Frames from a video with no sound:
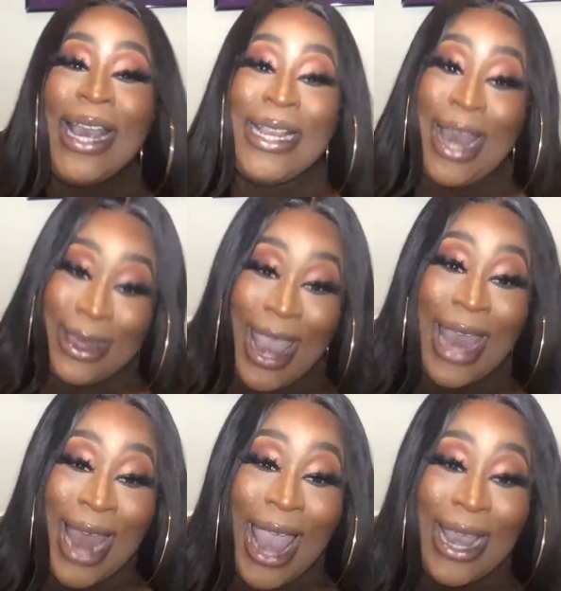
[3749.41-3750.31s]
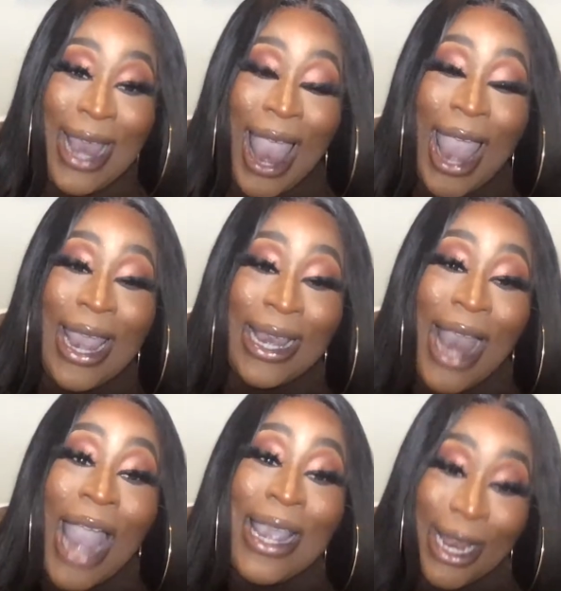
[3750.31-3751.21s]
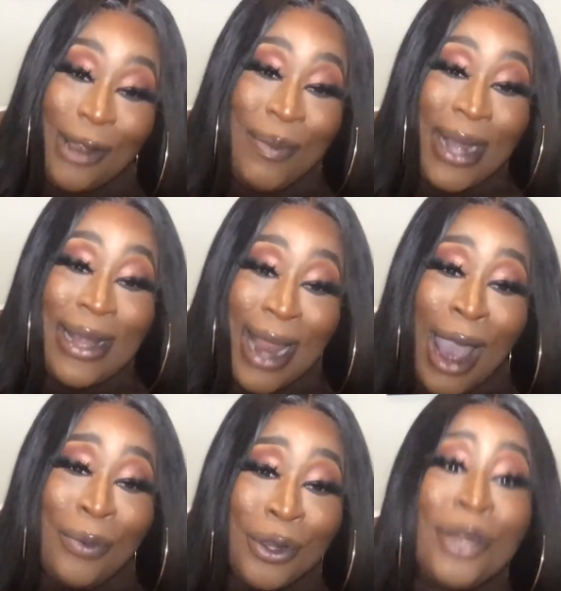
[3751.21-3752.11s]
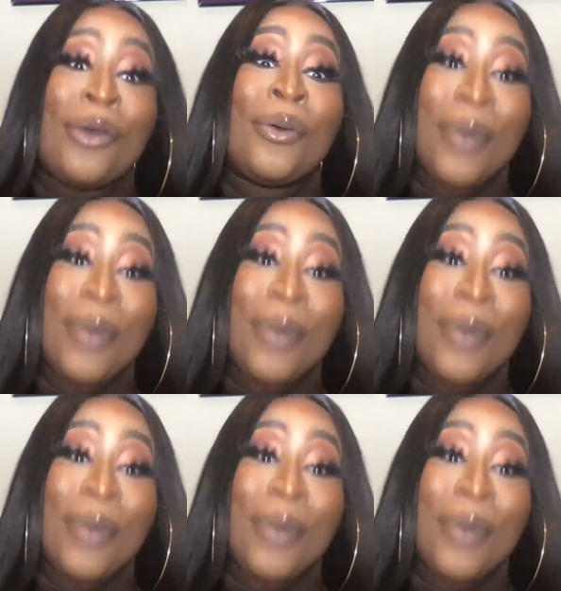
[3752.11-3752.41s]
Now that I can admit that I would do.